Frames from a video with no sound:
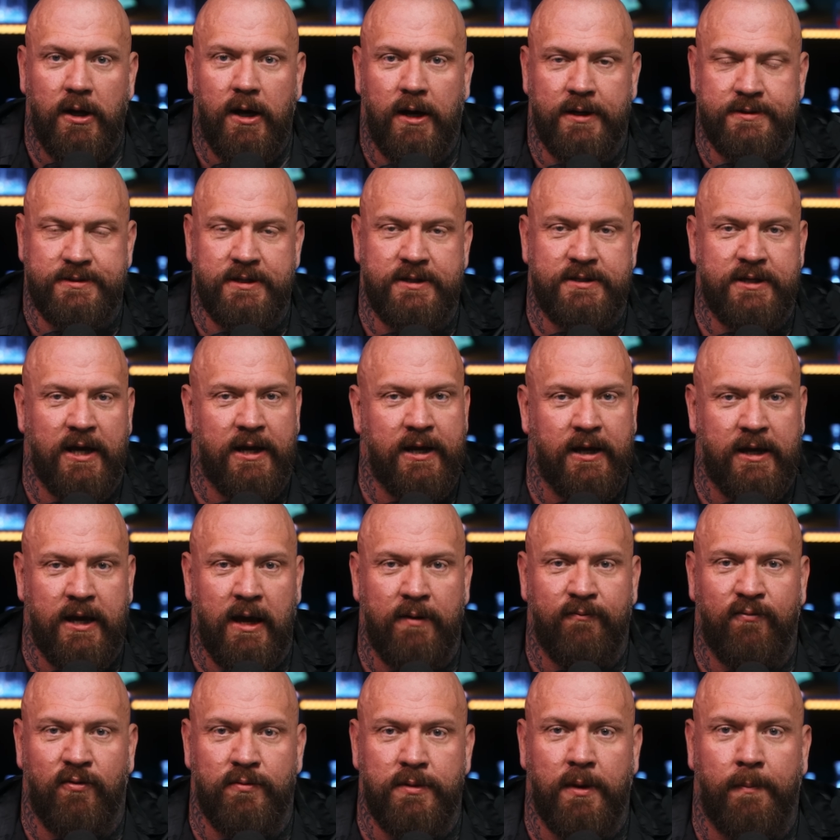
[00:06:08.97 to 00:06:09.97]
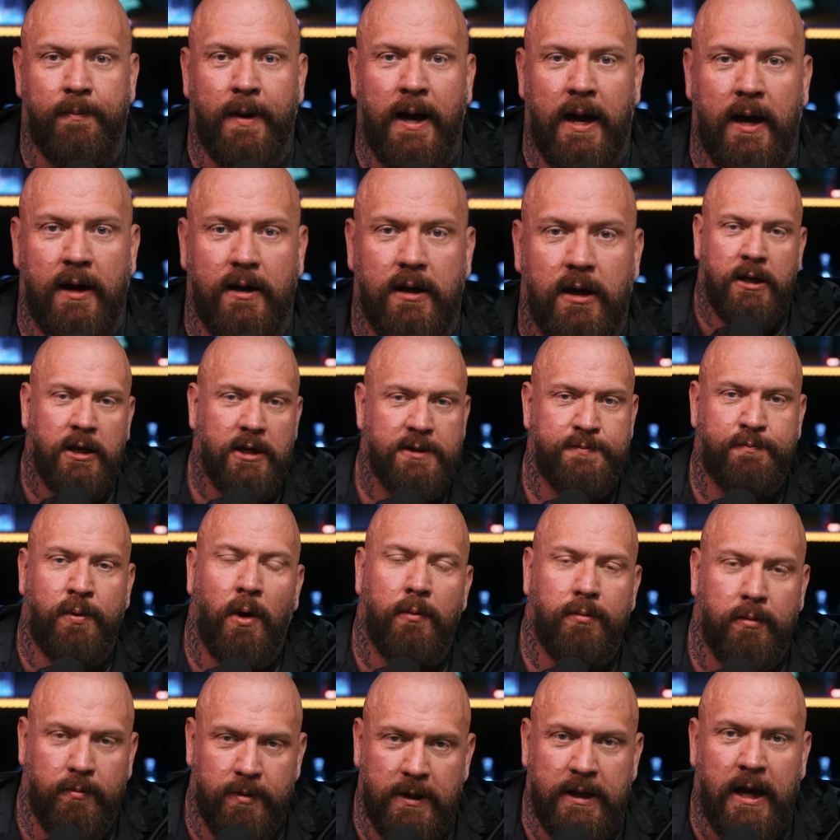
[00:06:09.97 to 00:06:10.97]
as he said, it came from the back, he's
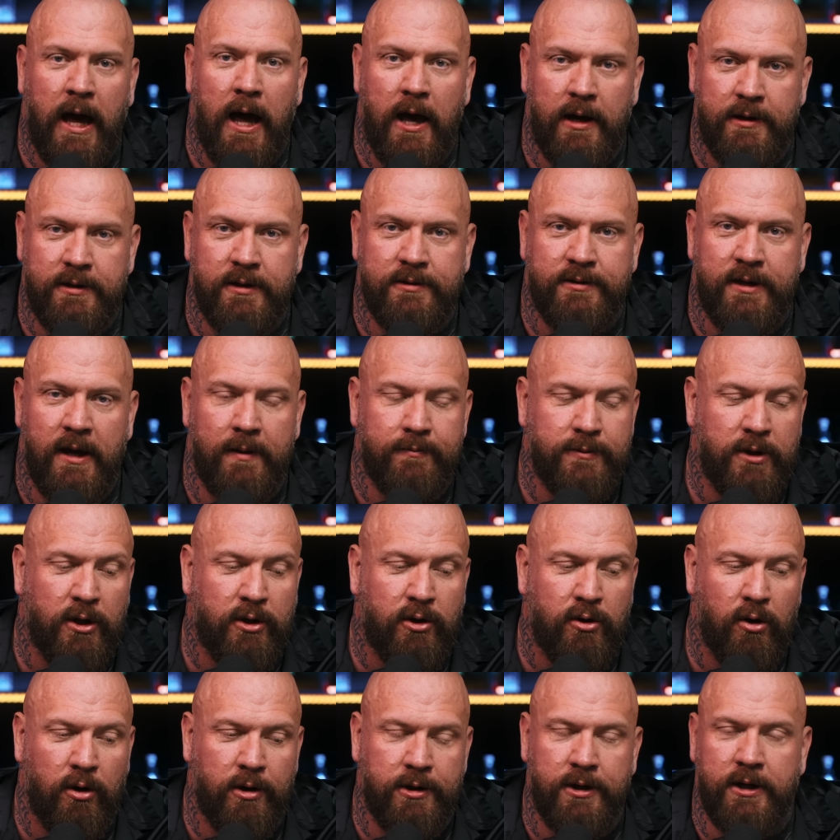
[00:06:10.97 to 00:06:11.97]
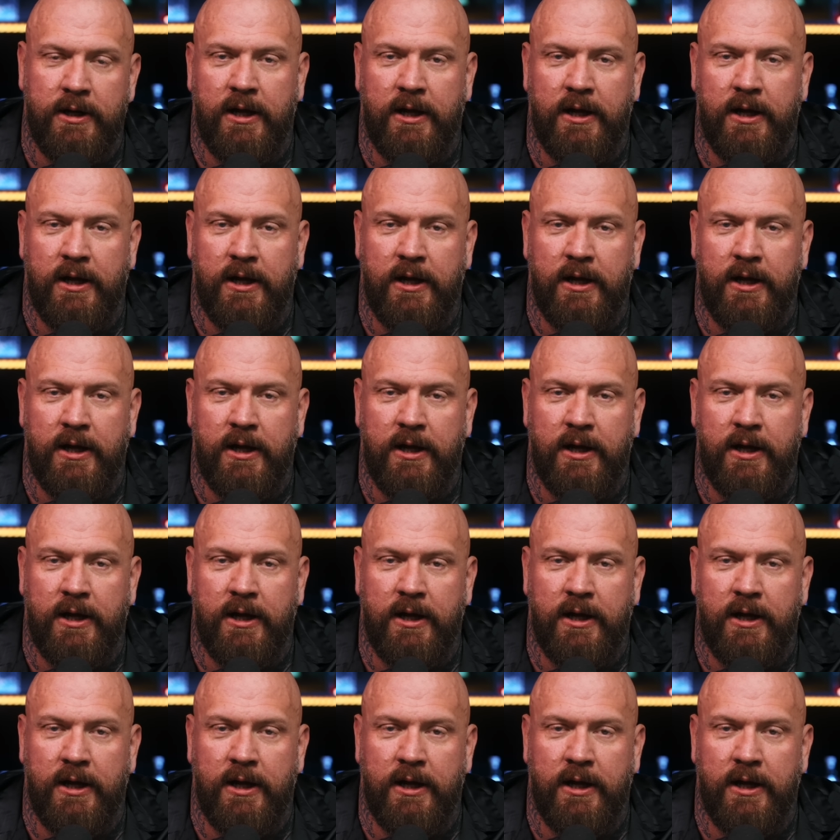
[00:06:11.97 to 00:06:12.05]
probably handed them the gun.